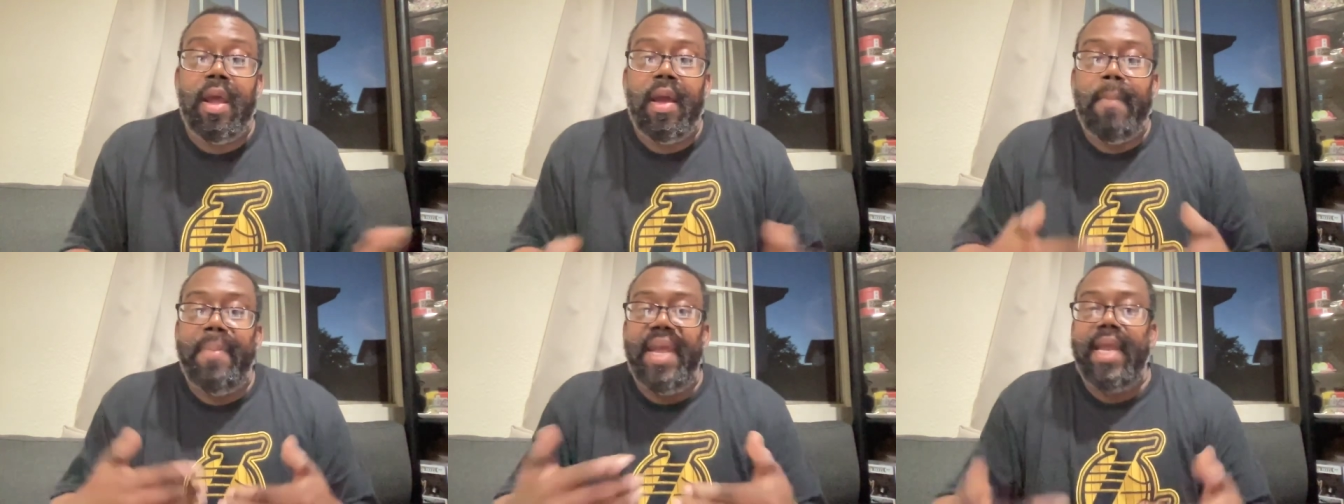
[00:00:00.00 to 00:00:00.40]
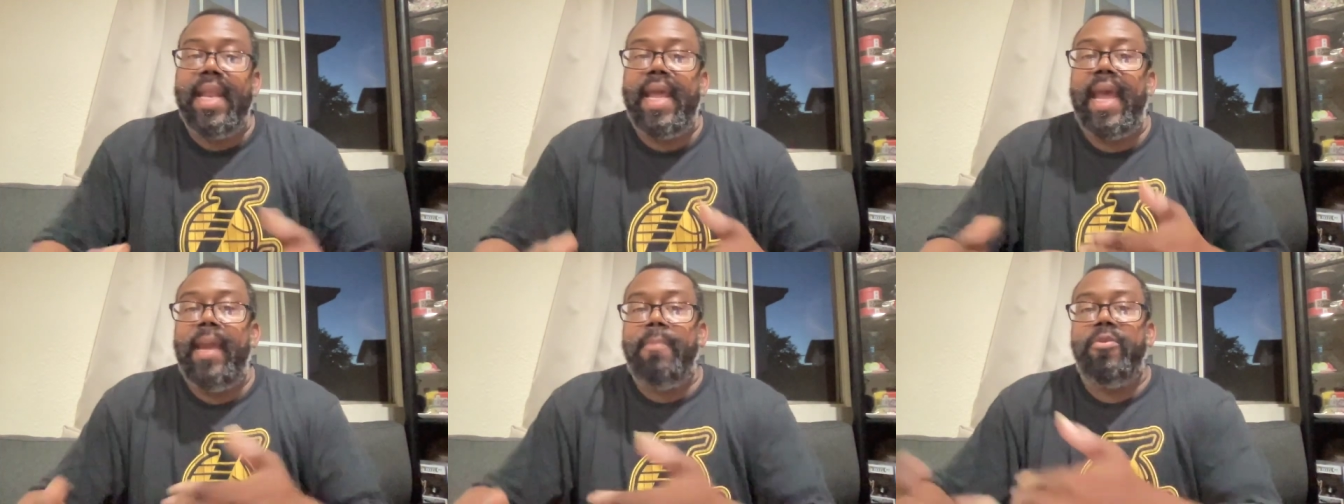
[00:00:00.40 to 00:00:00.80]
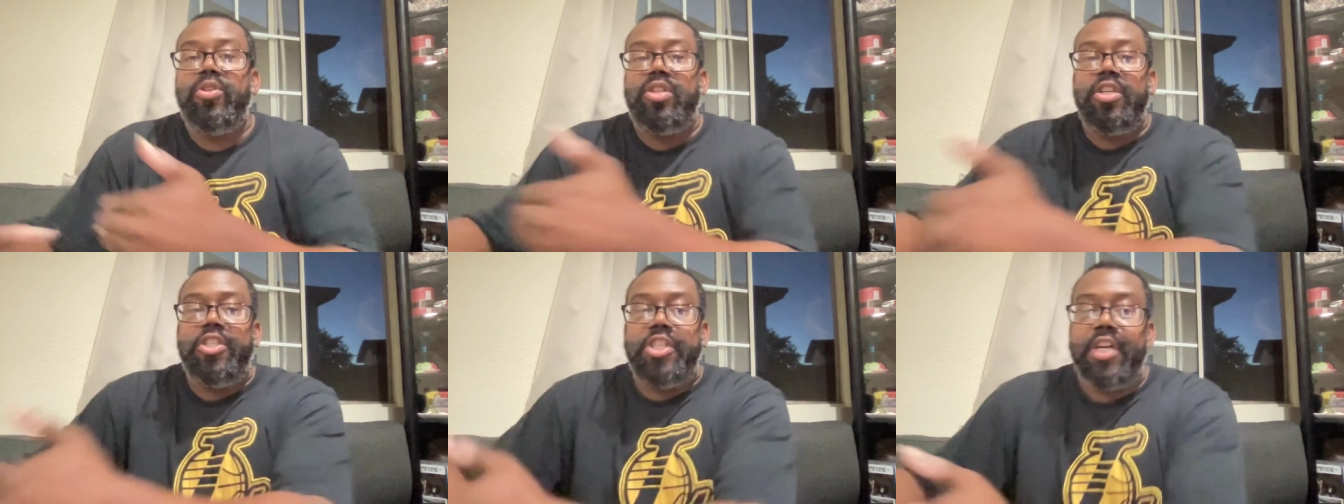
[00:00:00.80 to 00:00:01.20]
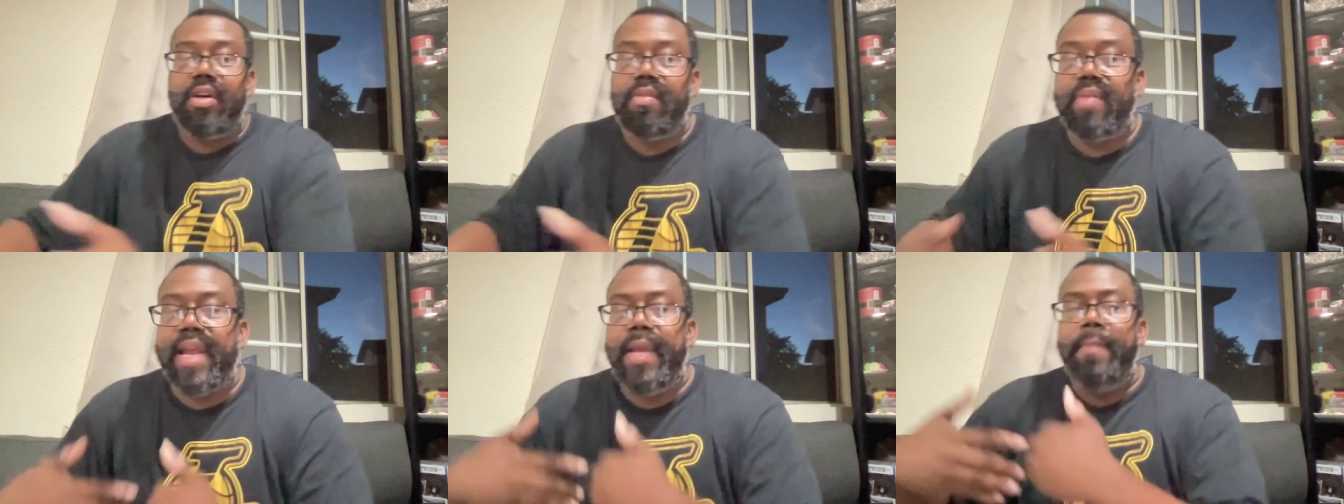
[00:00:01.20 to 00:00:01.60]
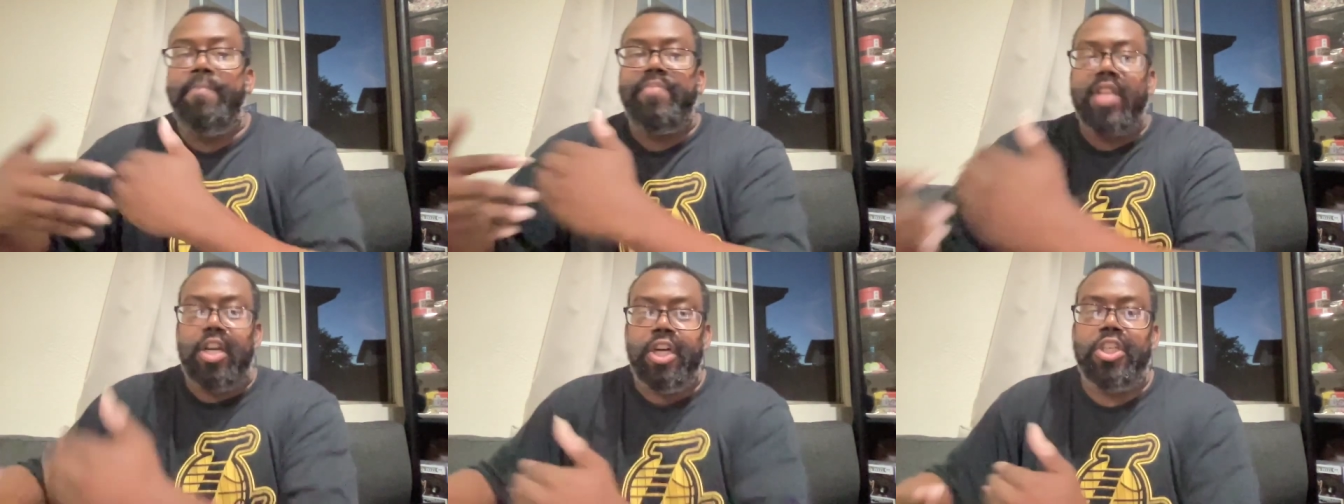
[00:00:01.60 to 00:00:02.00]
Being able to generate
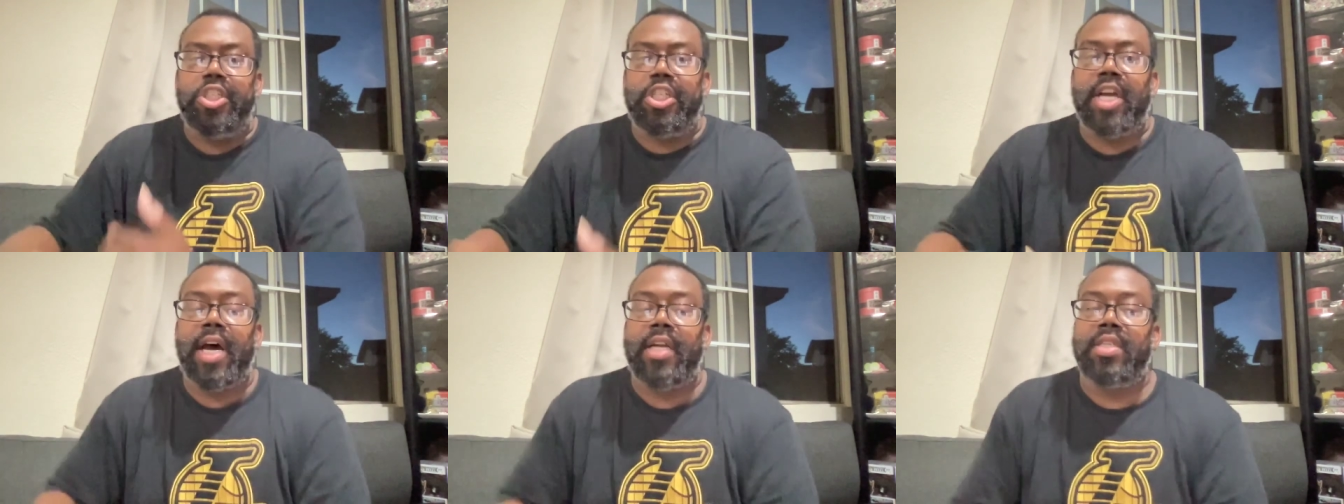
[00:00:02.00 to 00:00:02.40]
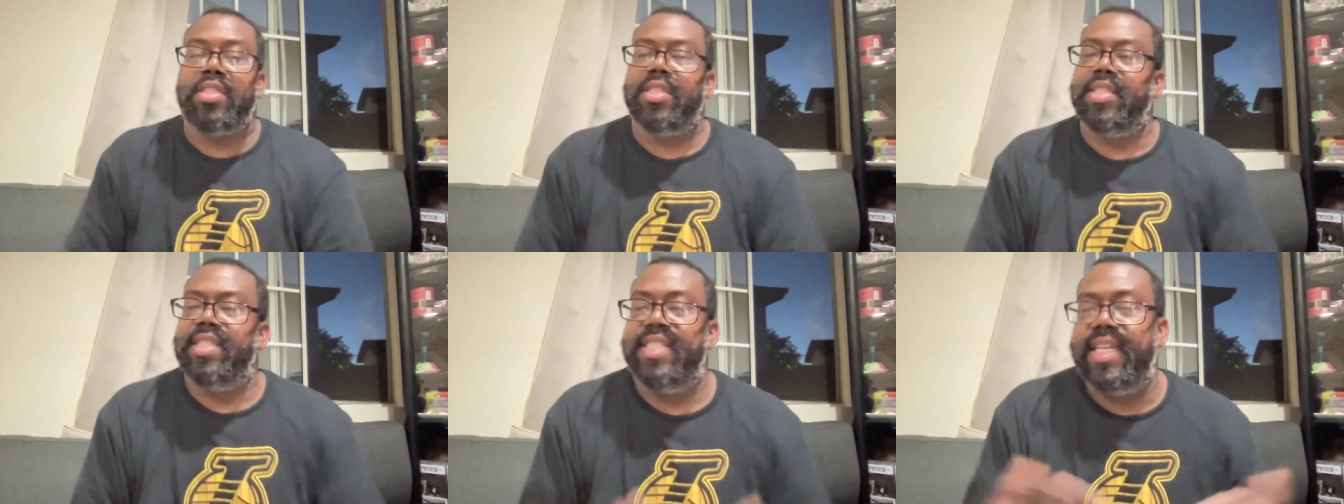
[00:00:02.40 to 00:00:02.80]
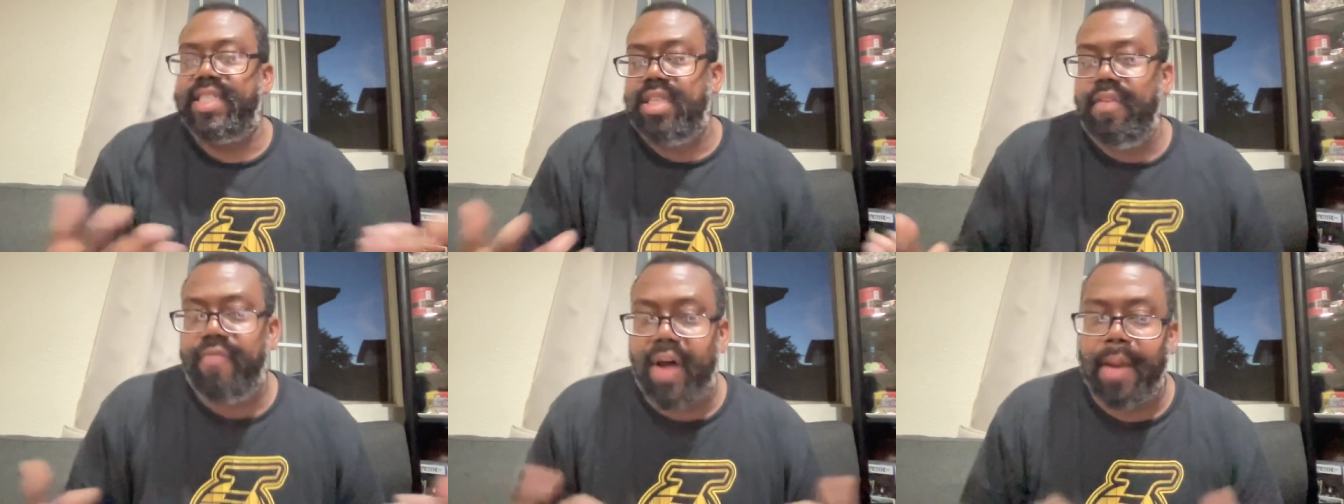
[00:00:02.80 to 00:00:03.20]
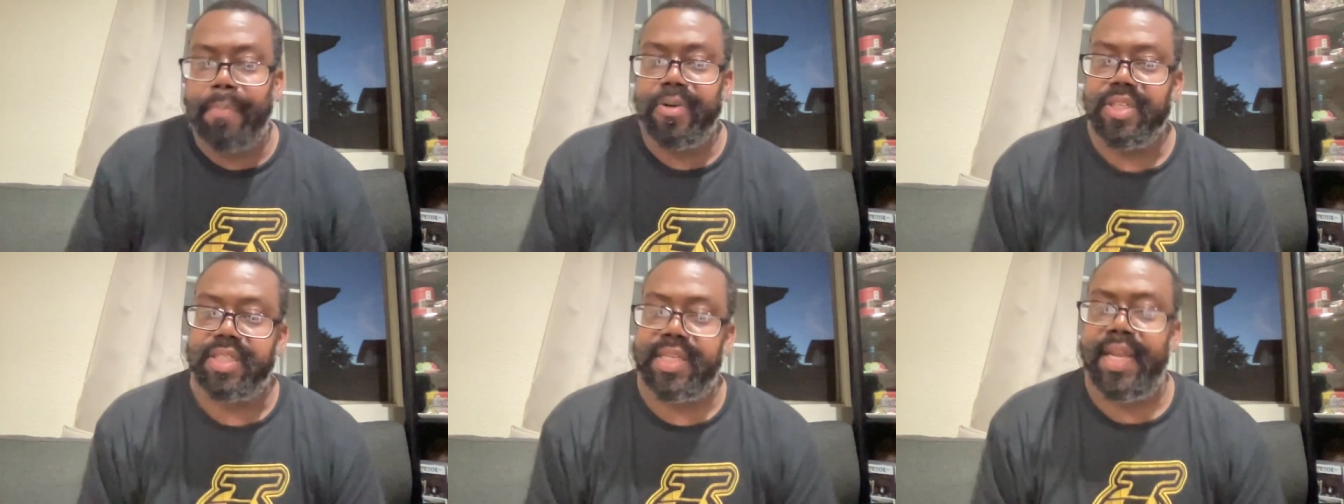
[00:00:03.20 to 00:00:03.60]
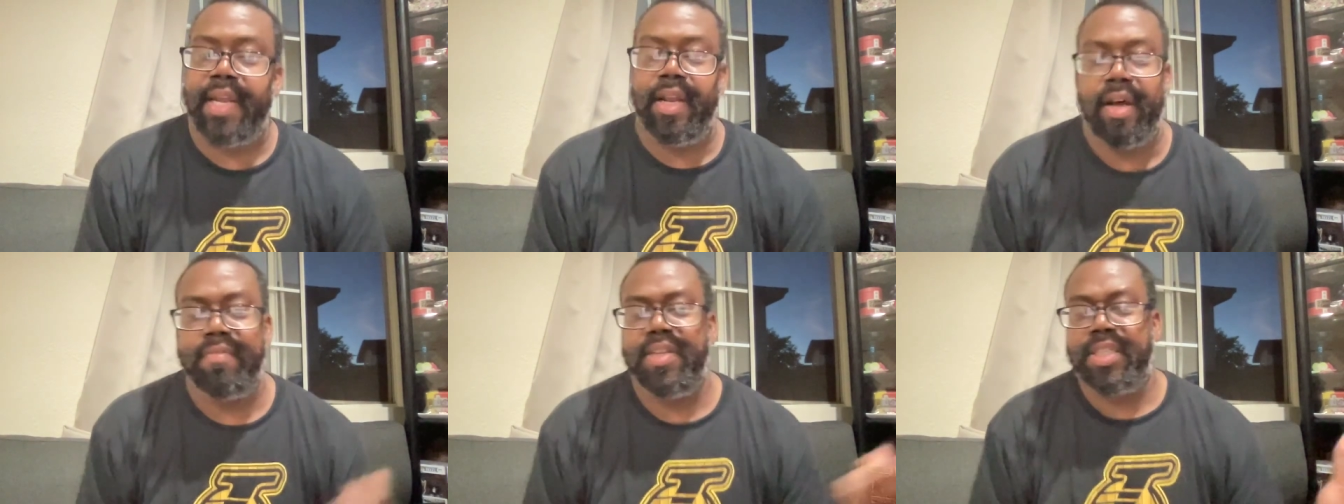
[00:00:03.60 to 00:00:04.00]
good shots 65%
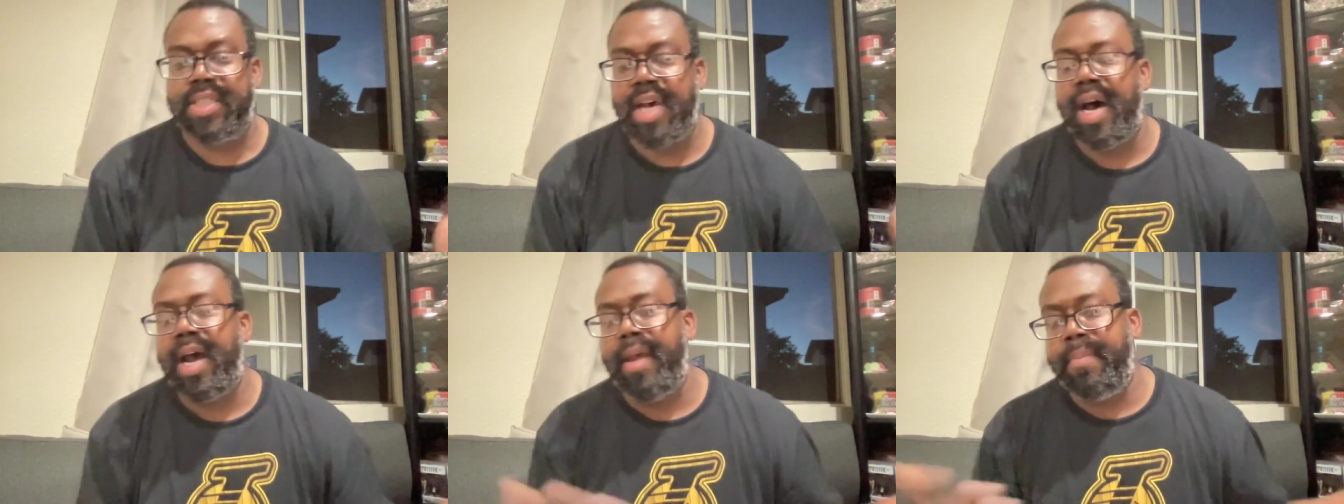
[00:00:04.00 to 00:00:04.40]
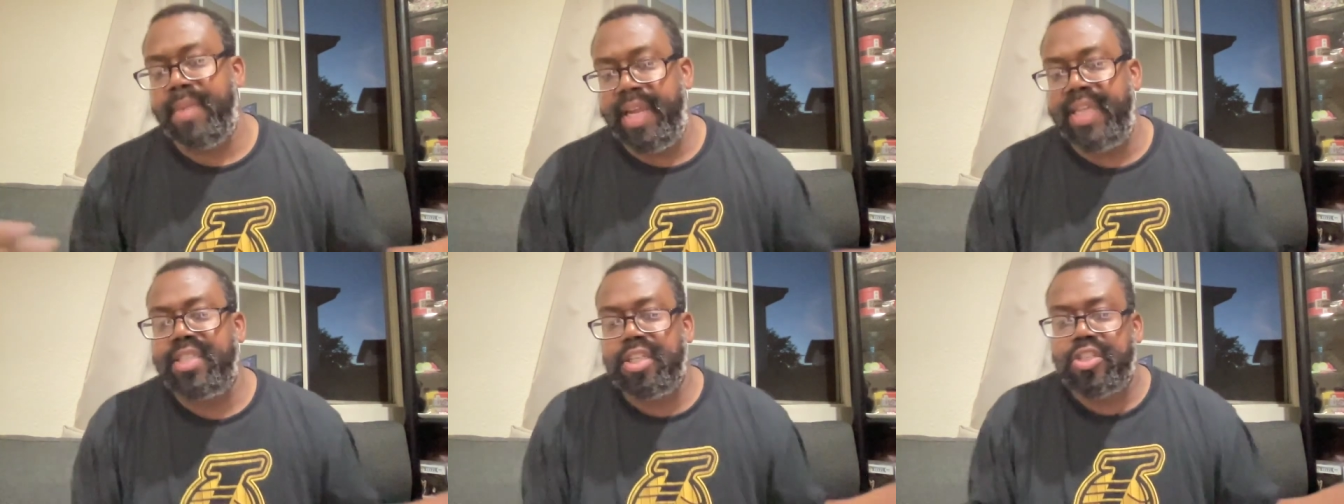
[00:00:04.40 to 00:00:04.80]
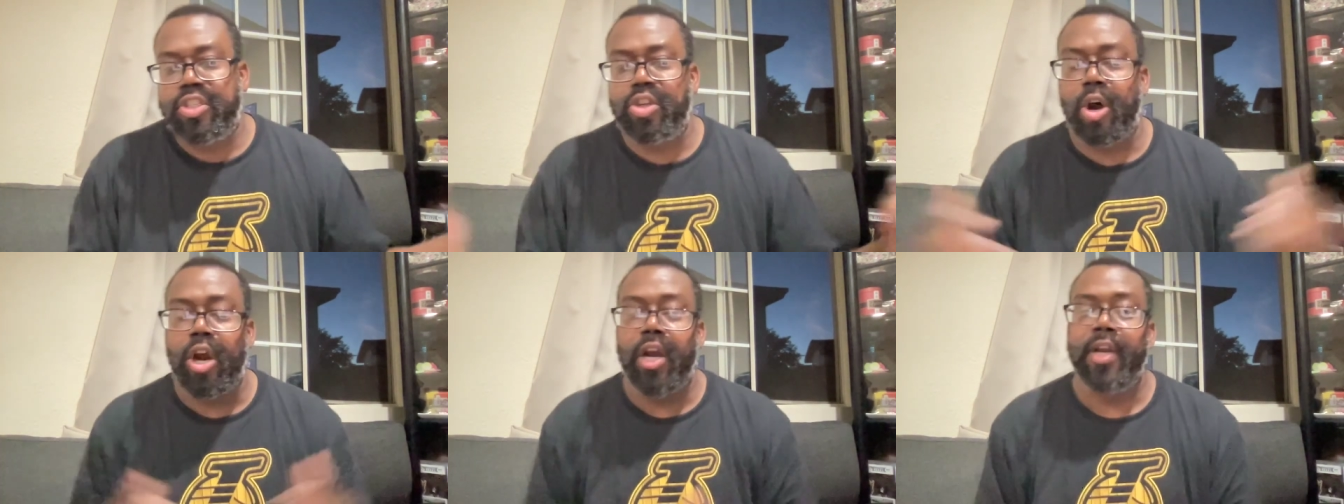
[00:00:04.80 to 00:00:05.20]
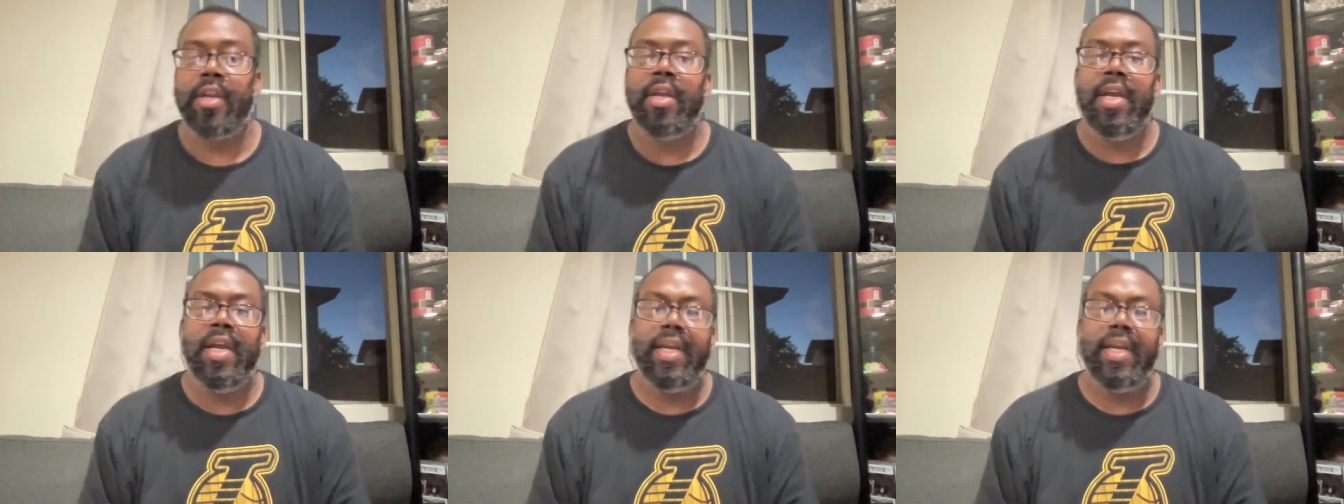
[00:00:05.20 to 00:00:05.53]
of the time is a start.